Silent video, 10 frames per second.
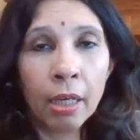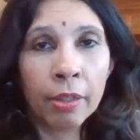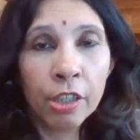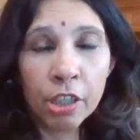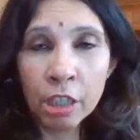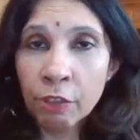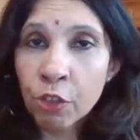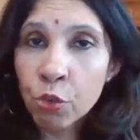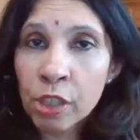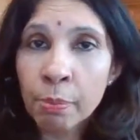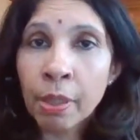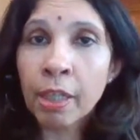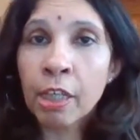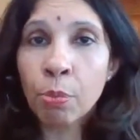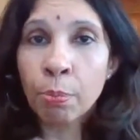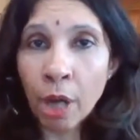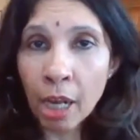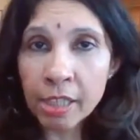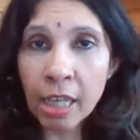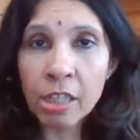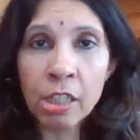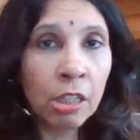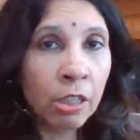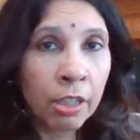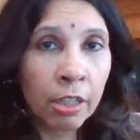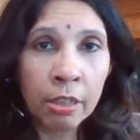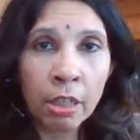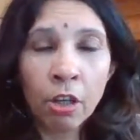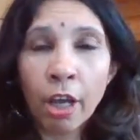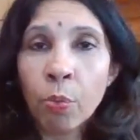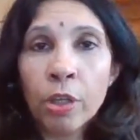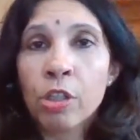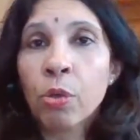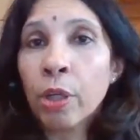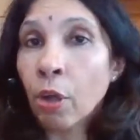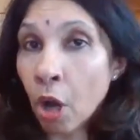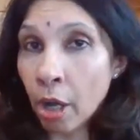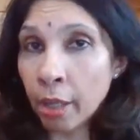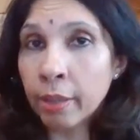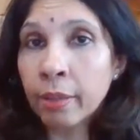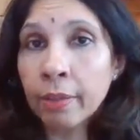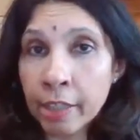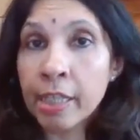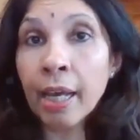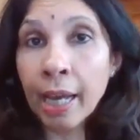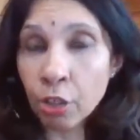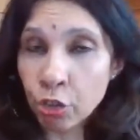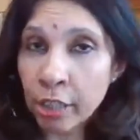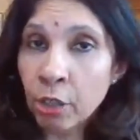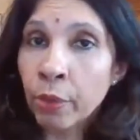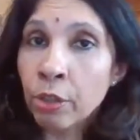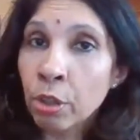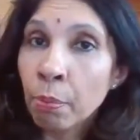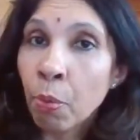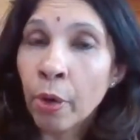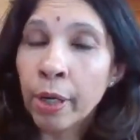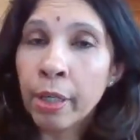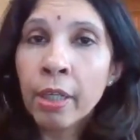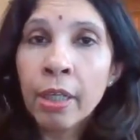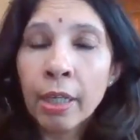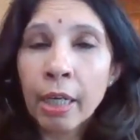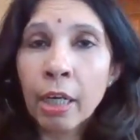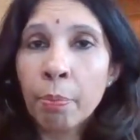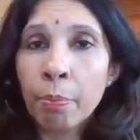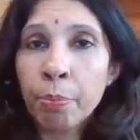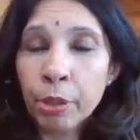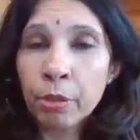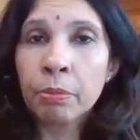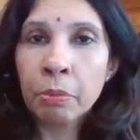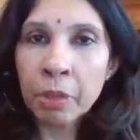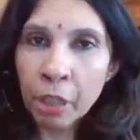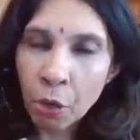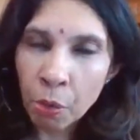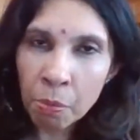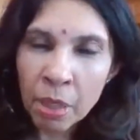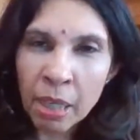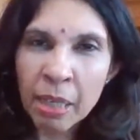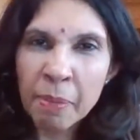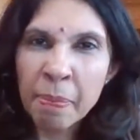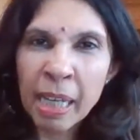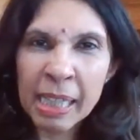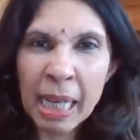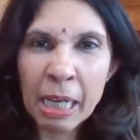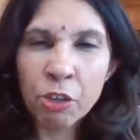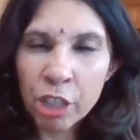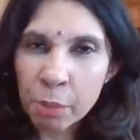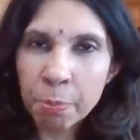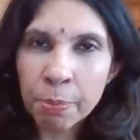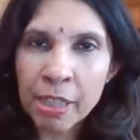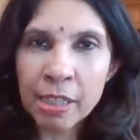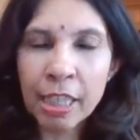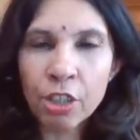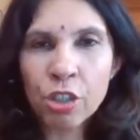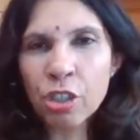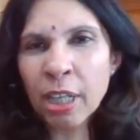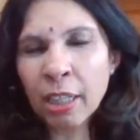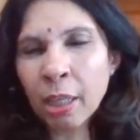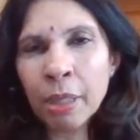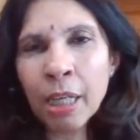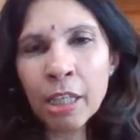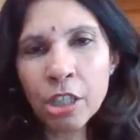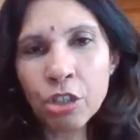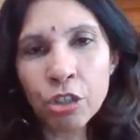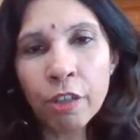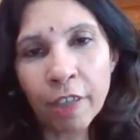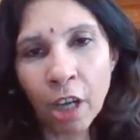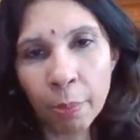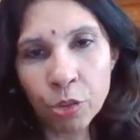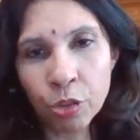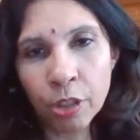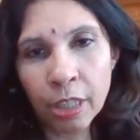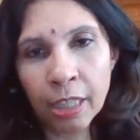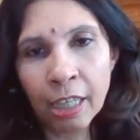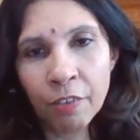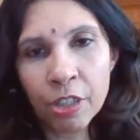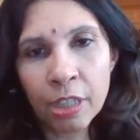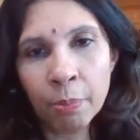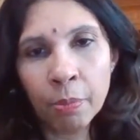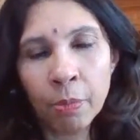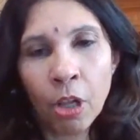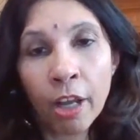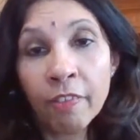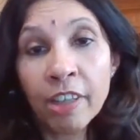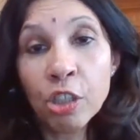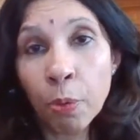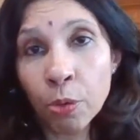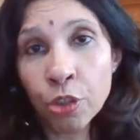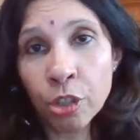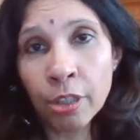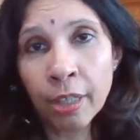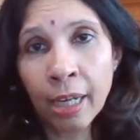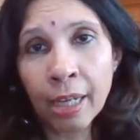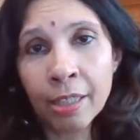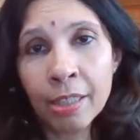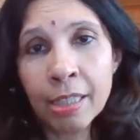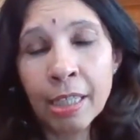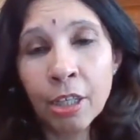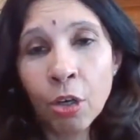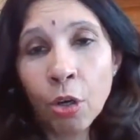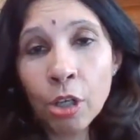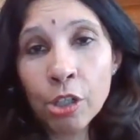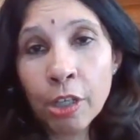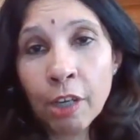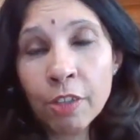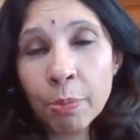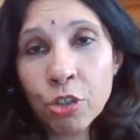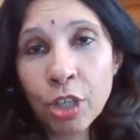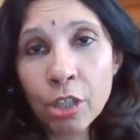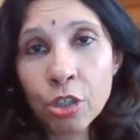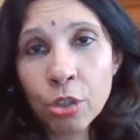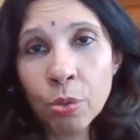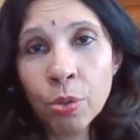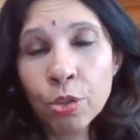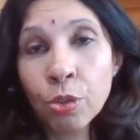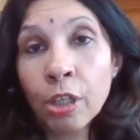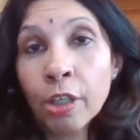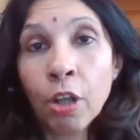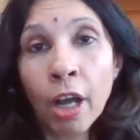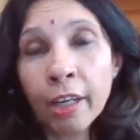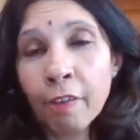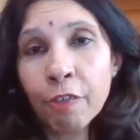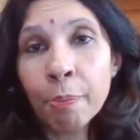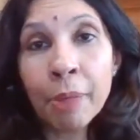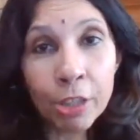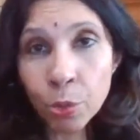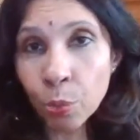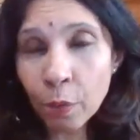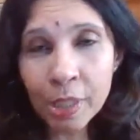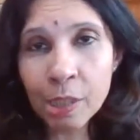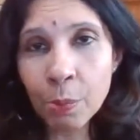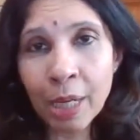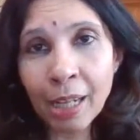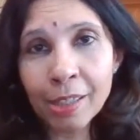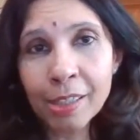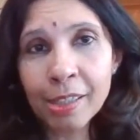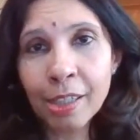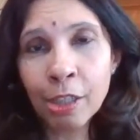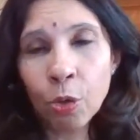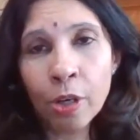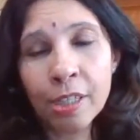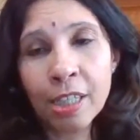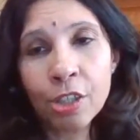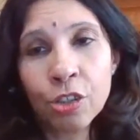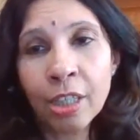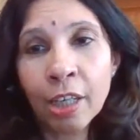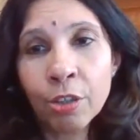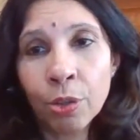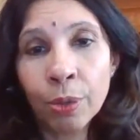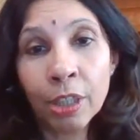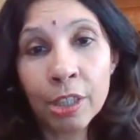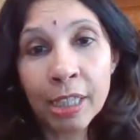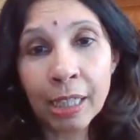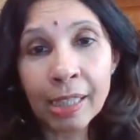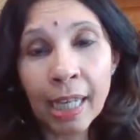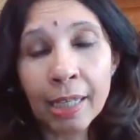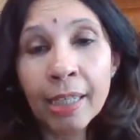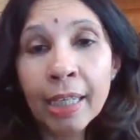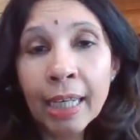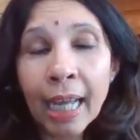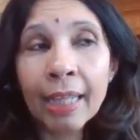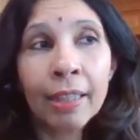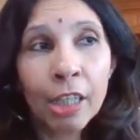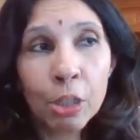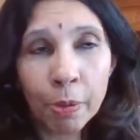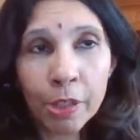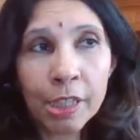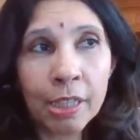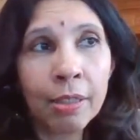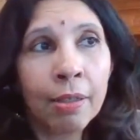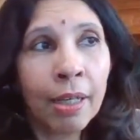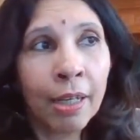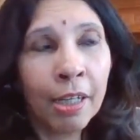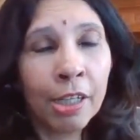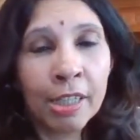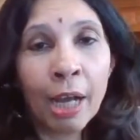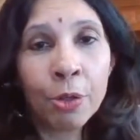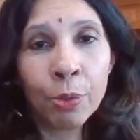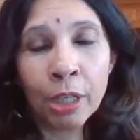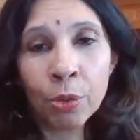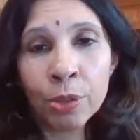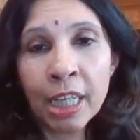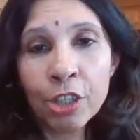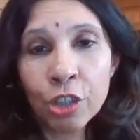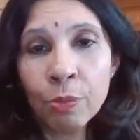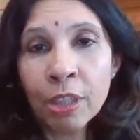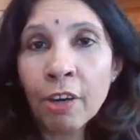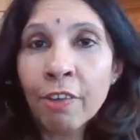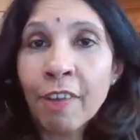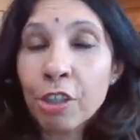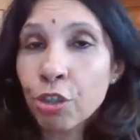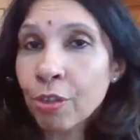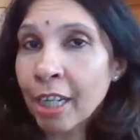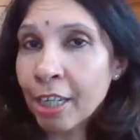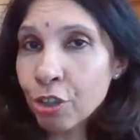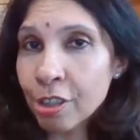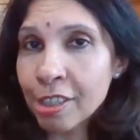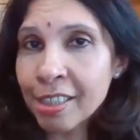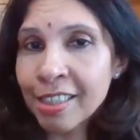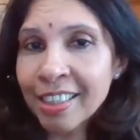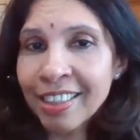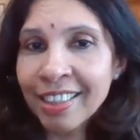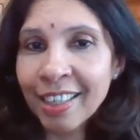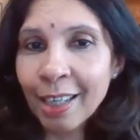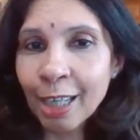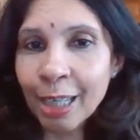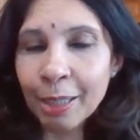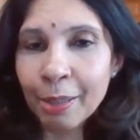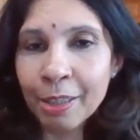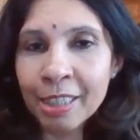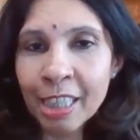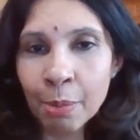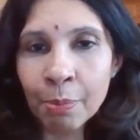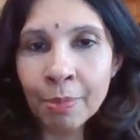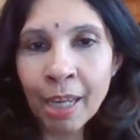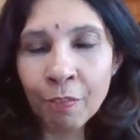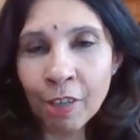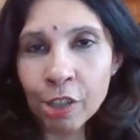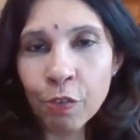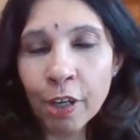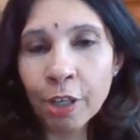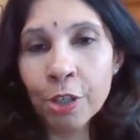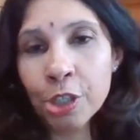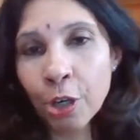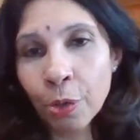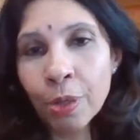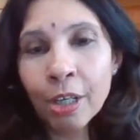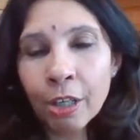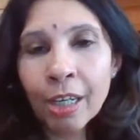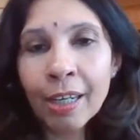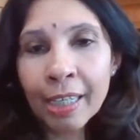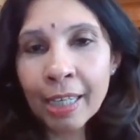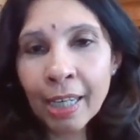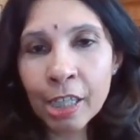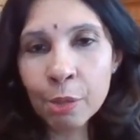This individual's ability to process, learn a lot of what's going on that's actually going to the board, put, you know, I'll say crisp presentations together. I mean, it's a terrific opportunity. It gives them a lot of exposure and also gives them a chance to learn a lot. And for me to work with someone else in the organization and get to know their skill set. And this person is now doing a rotation with our investor relations team at Wells Fargo. So clearly it's